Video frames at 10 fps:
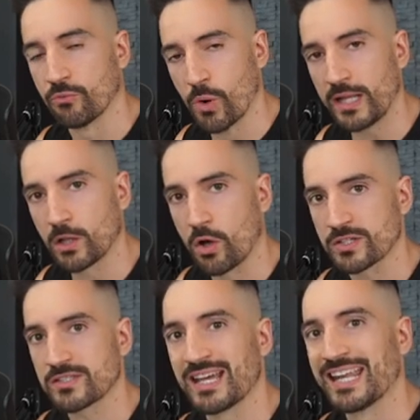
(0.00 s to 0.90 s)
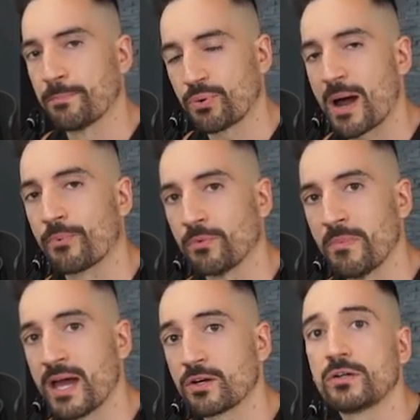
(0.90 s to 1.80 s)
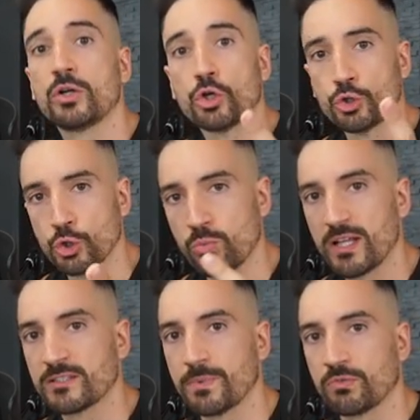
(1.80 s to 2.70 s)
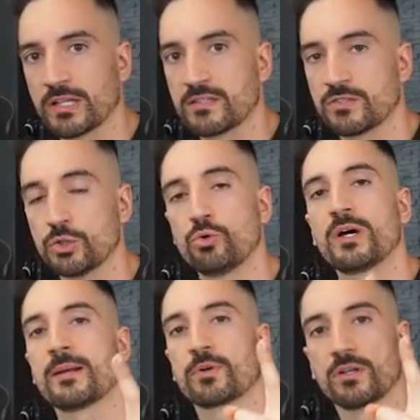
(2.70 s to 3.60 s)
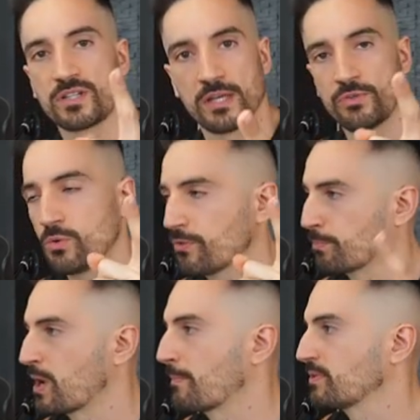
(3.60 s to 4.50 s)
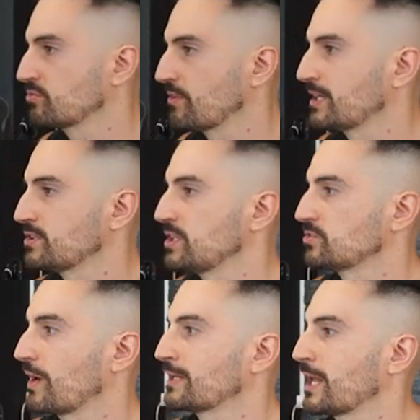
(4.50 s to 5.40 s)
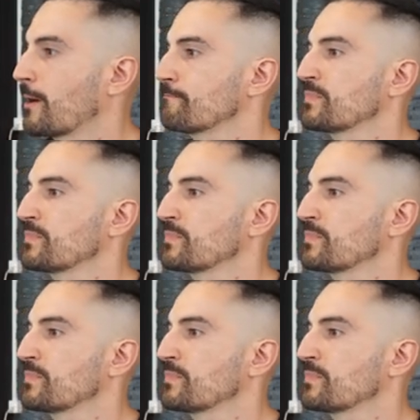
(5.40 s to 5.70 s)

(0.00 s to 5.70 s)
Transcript: weight loss in a proper manner, you will experience it too. And I'm going to give you the proper strategies right now.